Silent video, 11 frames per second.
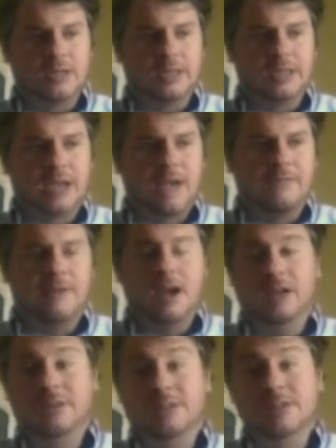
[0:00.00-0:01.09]
like I
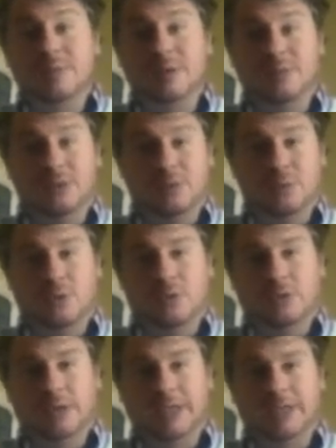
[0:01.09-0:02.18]
find these people are born
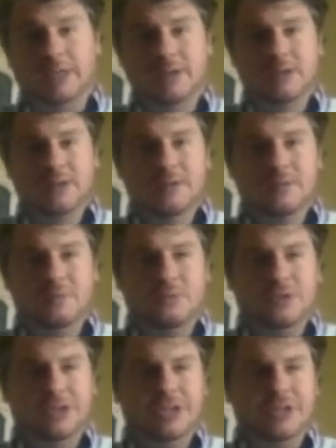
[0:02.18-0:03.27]
like
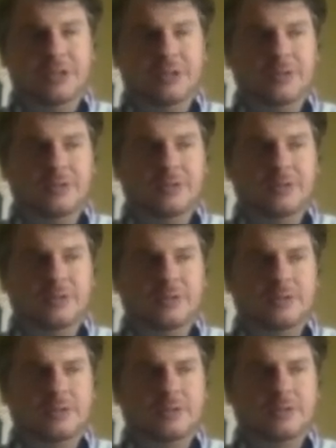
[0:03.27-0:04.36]
pretty
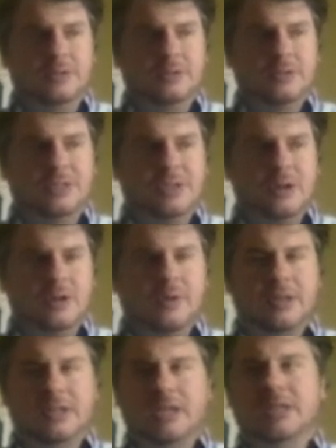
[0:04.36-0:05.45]
concerned
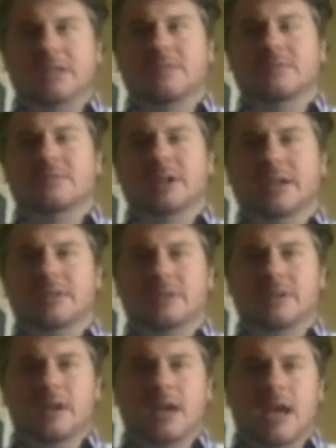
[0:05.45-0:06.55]
about the idea of like
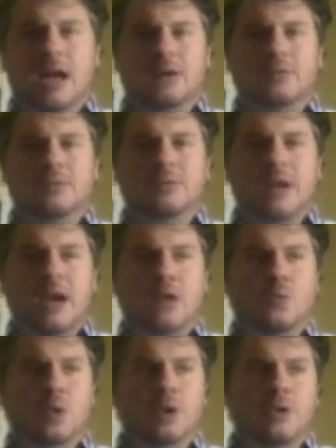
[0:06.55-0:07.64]
how
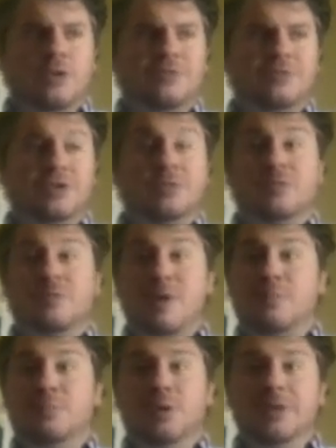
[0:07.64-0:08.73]
will the field
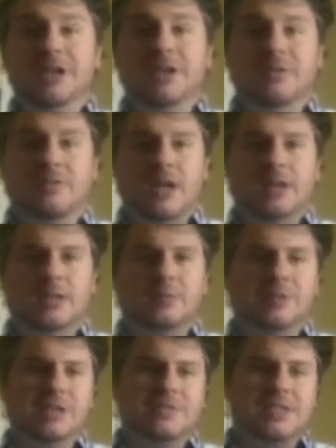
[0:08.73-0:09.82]
remember me, right? Like
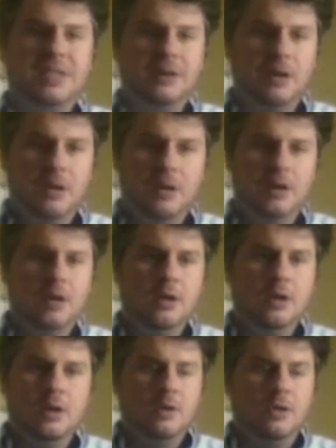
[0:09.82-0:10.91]
B.F. Skinner,
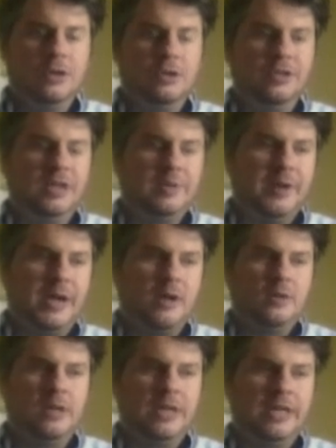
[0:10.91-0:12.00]
or you think
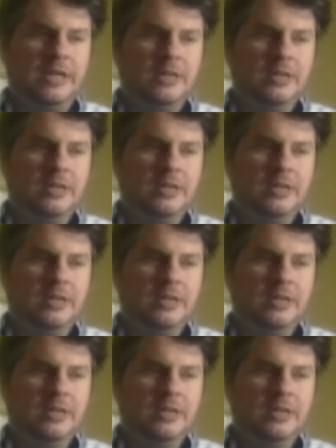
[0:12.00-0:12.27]
about like